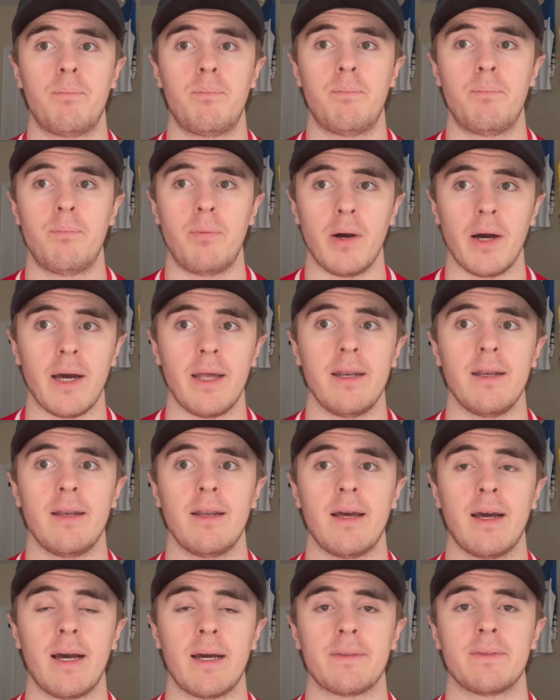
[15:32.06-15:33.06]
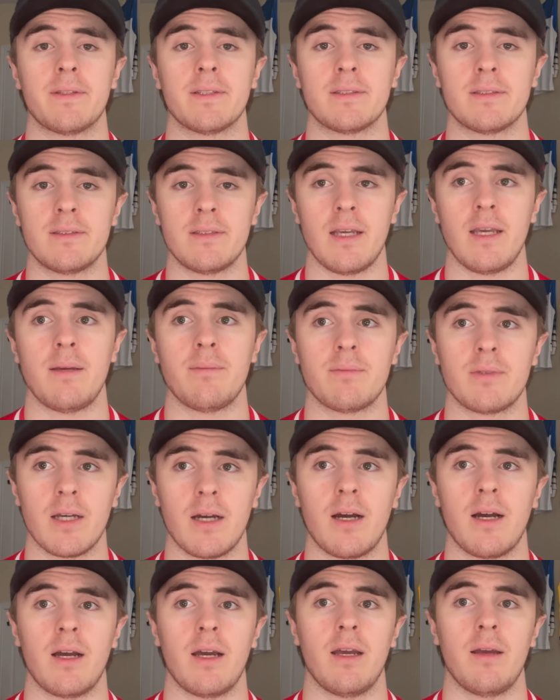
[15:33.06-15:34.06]
But at the same
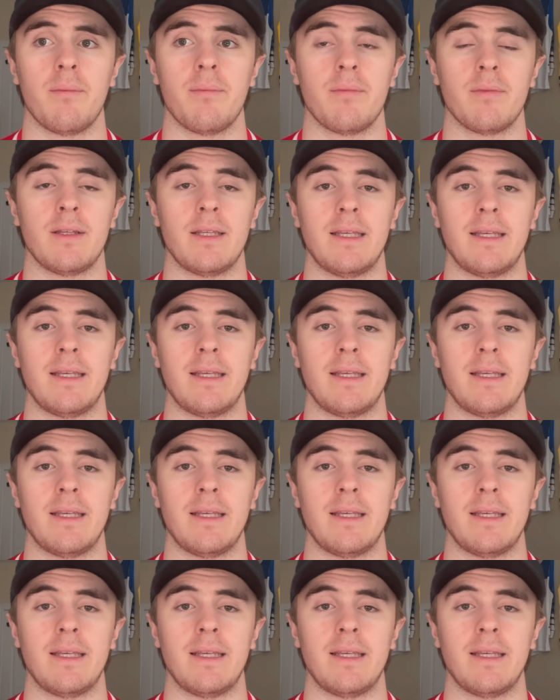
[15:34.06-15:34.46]
time,